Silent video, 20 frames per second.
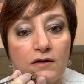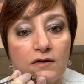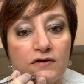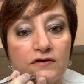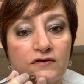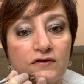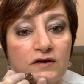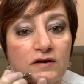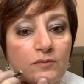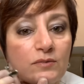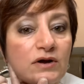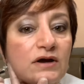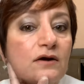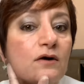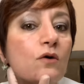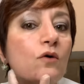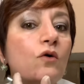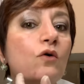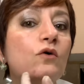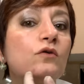See, by
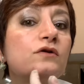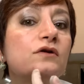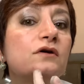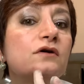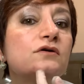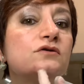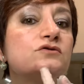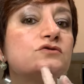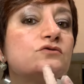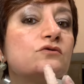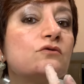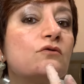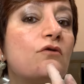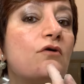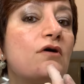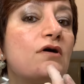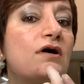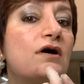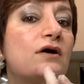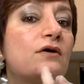holding it too
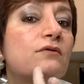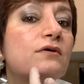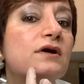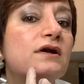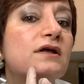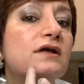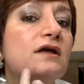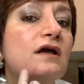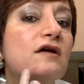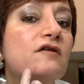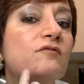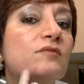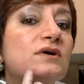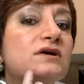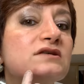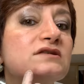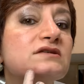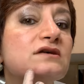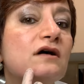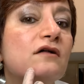long, I already gave
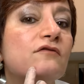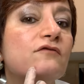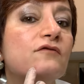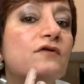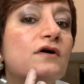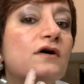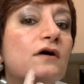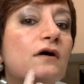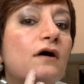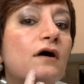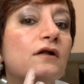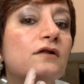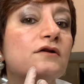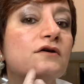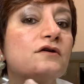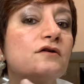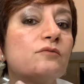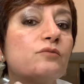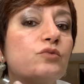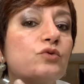myself a
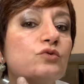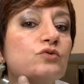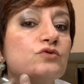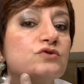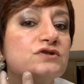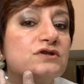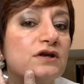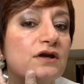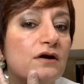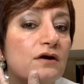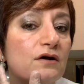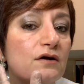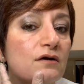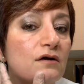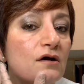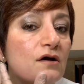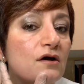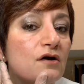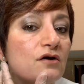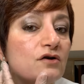little bruise here.
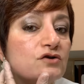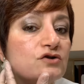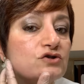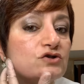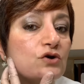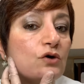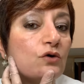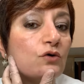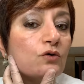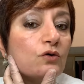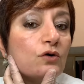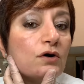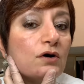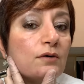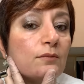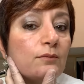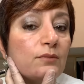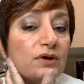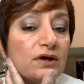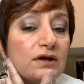So
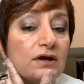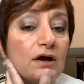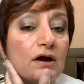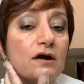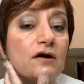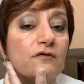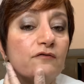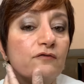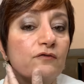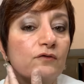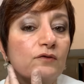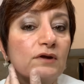be careful.